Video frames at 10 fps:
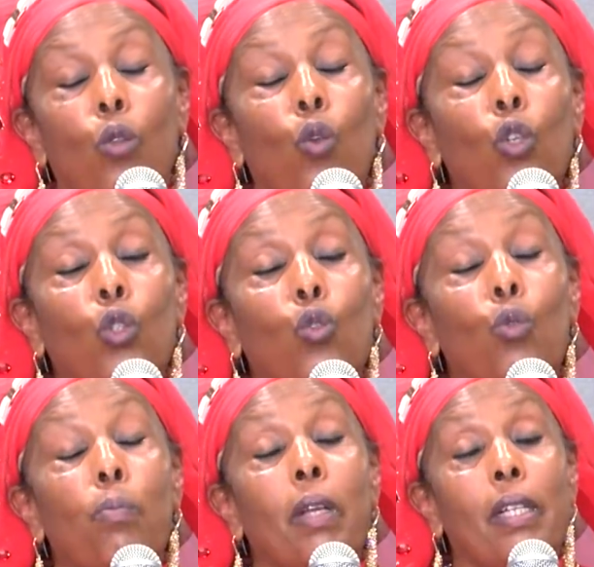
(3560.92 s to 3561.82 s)
those
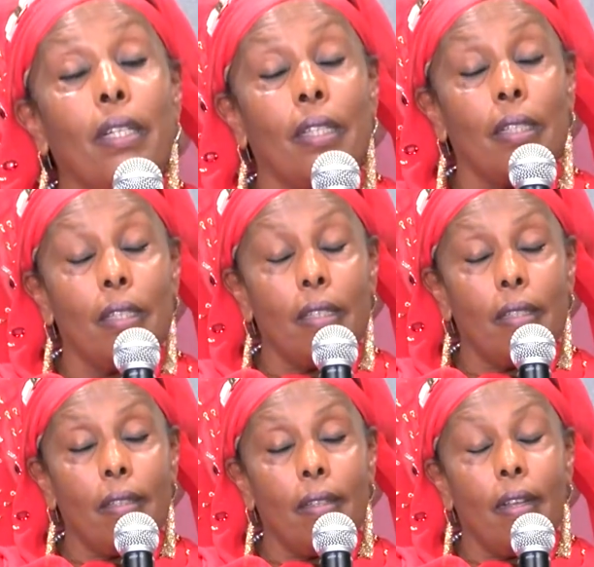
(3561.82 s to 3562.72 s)
two buildings
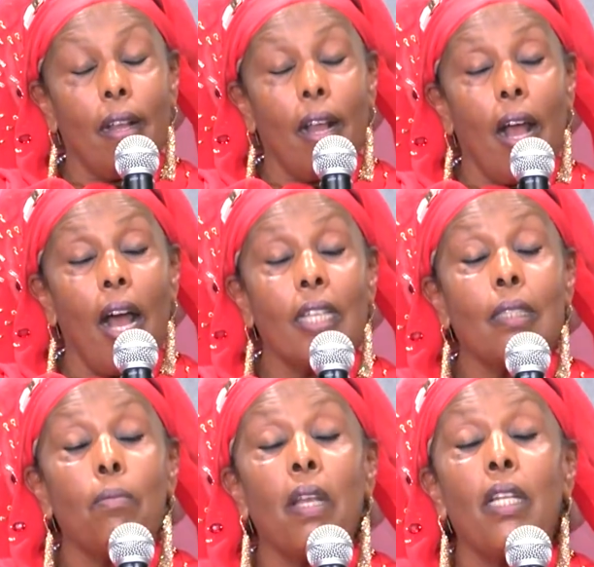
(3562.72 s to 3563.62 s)

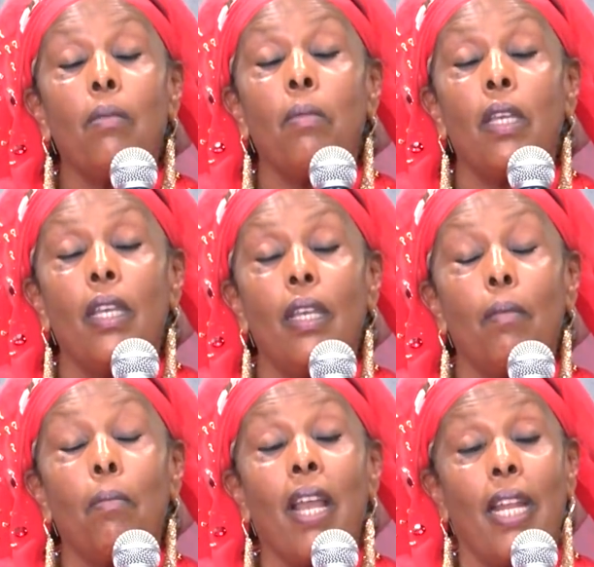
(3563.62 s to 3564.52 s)
has made me
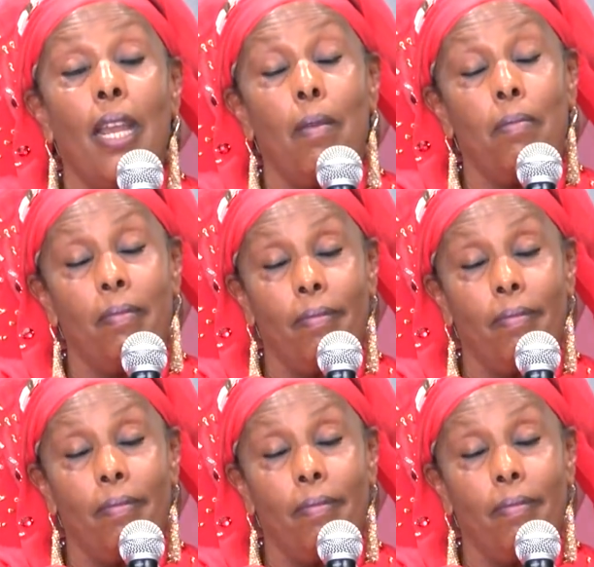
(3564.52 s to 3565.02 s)
my name.